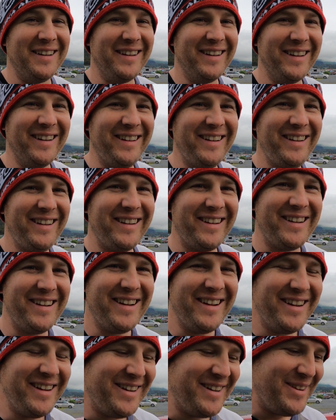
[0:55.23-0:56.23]

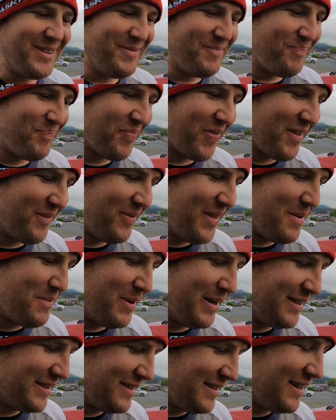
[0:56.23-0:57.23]
If that
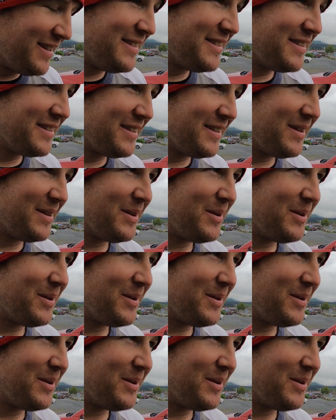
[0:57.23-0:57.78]
makes sense.